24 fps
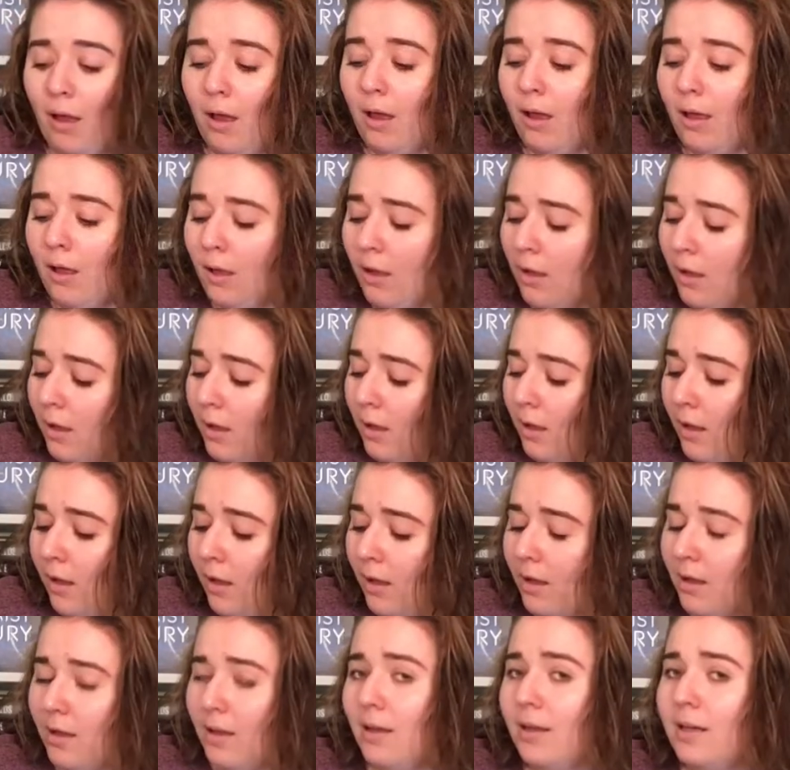
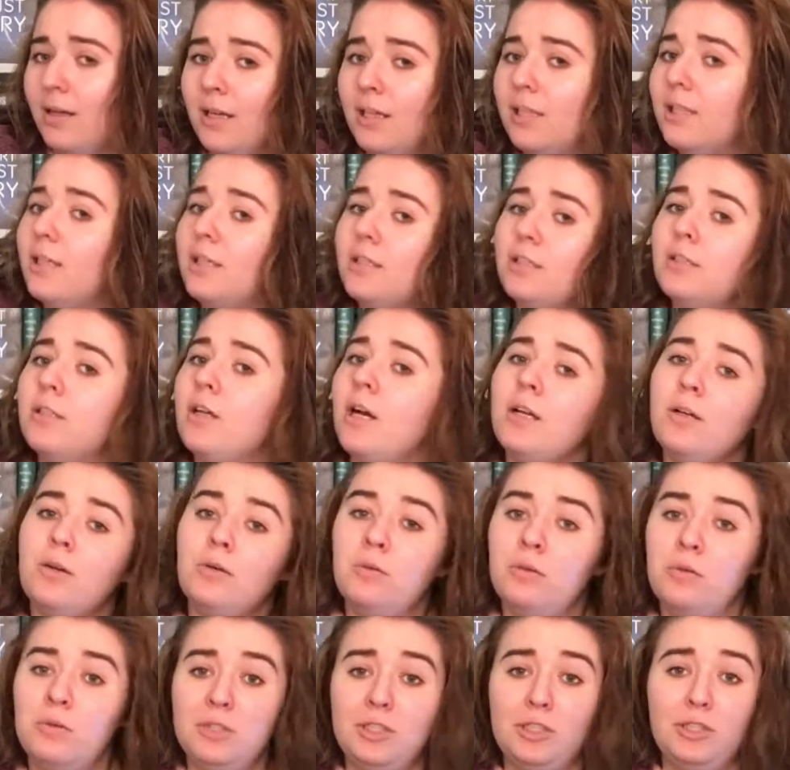I don't
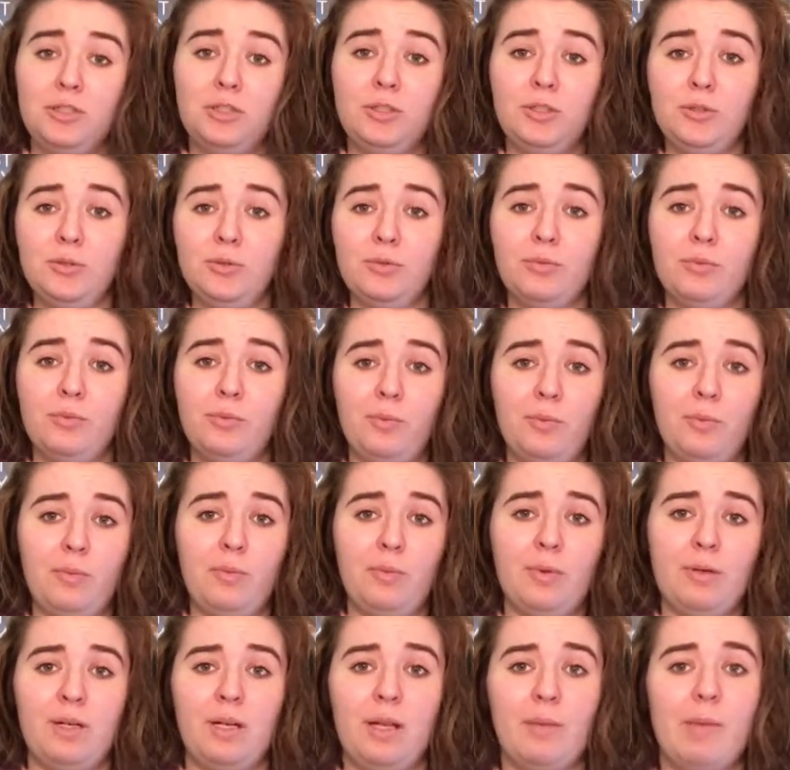know what to do
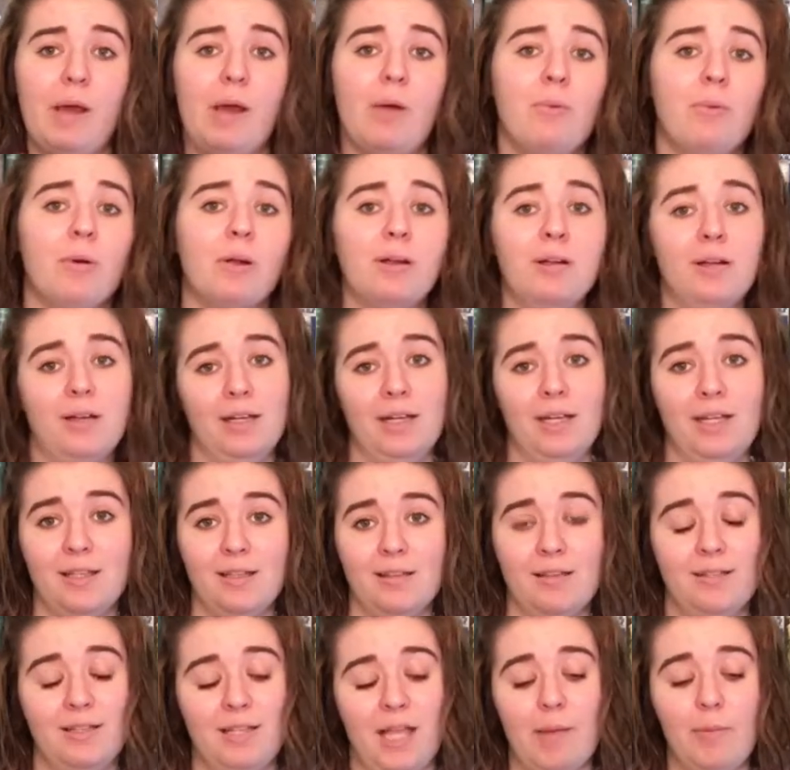when I'm at work and
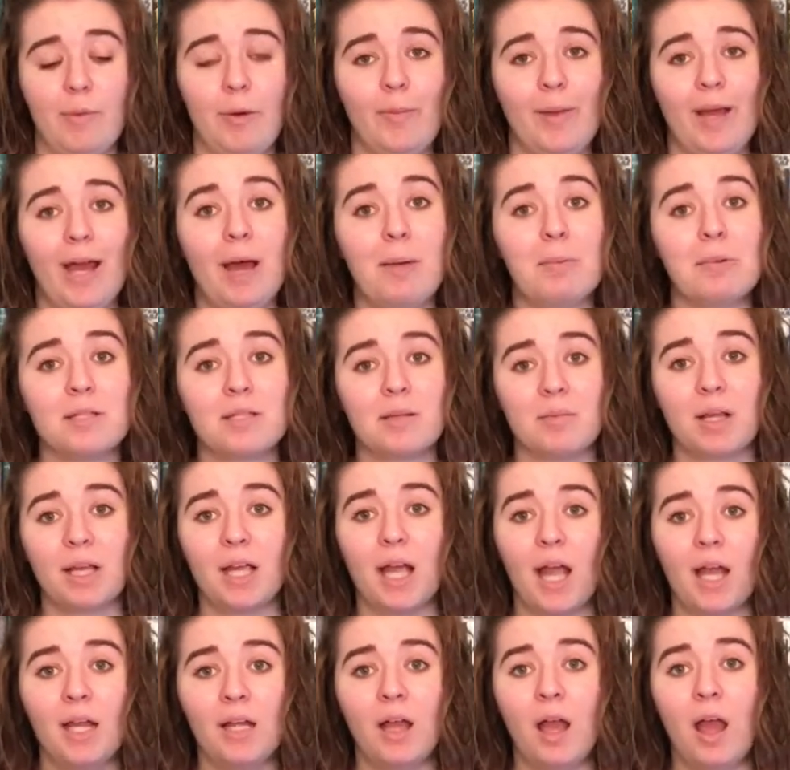then a sad moment happens. I'm like...